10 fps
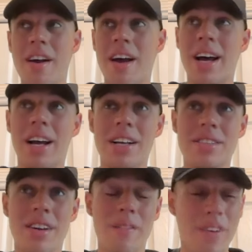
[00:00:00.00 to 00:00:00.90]

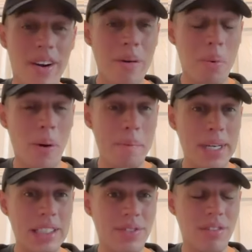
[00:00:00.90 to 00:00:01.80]
as a very important
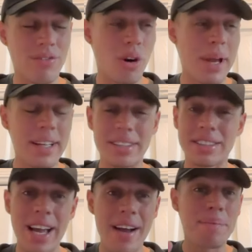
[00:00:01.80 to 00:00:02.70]
piece for the Florida Panthers.
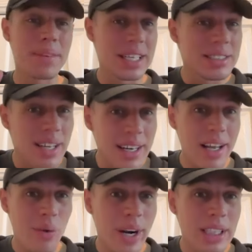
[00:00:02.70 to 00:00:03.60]
Yeah, he's going to
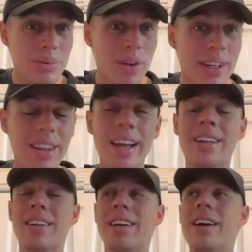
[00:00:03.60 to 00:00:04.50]
get a raise more than
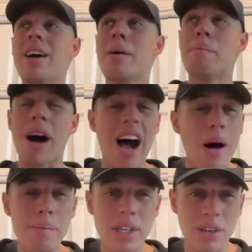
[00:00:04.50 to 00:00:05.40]
likely, but
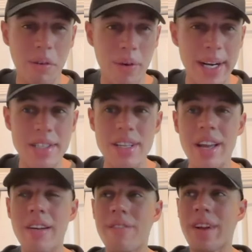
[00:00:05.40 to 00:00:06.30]
how much of a raise?
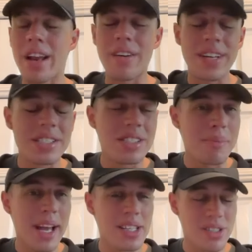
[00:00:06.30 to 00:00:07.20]
And if his
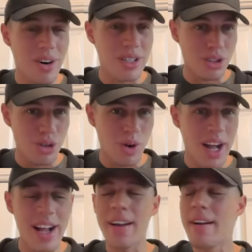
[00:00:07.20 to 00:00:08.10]
demands aren't too
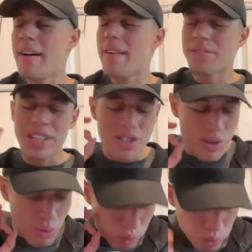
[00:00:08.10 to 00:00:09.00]
high, this
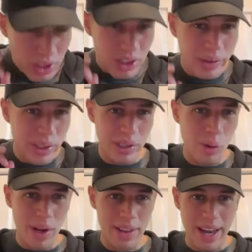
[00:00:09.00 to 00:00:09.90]
is really, really
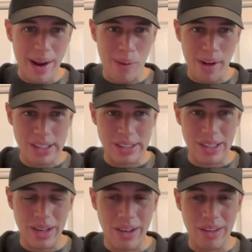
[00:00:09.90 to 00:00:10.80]
one that I want
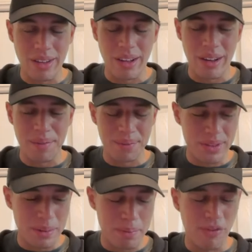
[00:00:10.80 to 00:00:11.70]
the
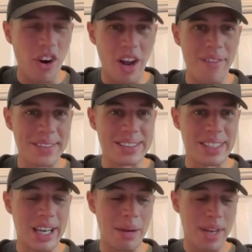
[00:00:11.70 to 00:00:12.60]
front office to
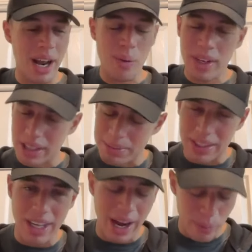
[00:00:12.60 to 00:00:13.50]
keep. And I want them
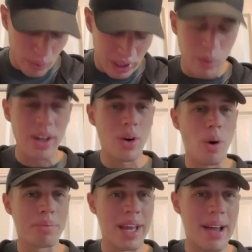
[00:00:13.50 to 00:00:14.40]
to, I really want
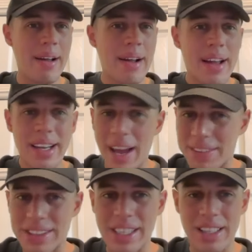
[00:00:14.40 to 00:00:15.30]
hope that
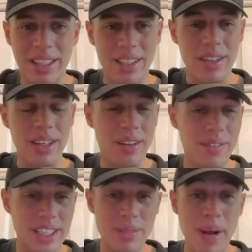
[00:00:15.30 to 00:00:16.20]
Kevin Stenlin
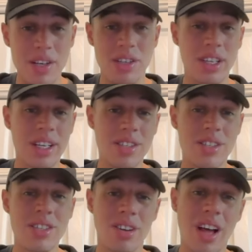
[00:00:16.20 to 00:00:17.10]
especially is
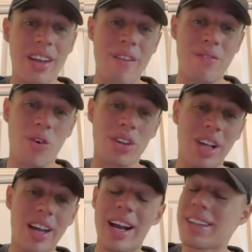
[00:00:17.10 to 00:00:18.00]
still on that fourth
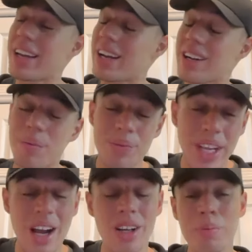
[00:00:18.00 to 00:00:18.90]
line. I think
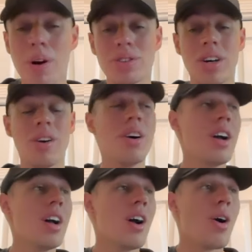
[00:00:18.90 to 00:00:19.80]
Kyle Pozo,
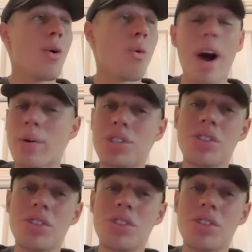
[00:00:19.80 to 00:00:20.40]
why would you